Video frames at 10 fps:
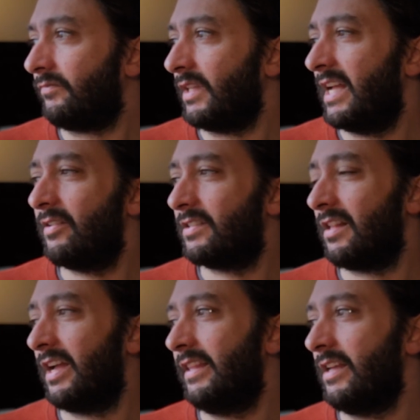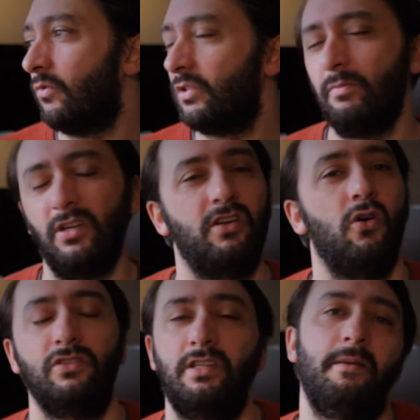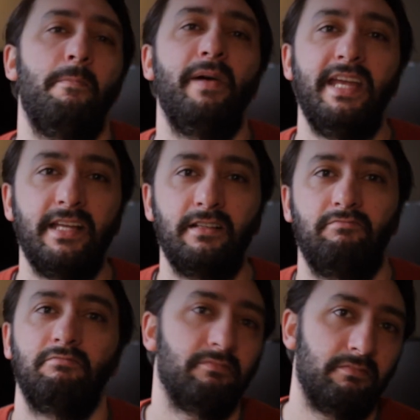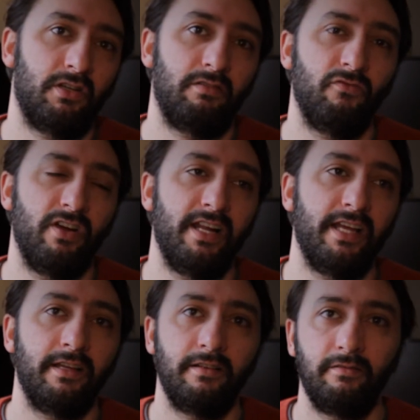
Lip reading: It's like the ultimate content bait, really.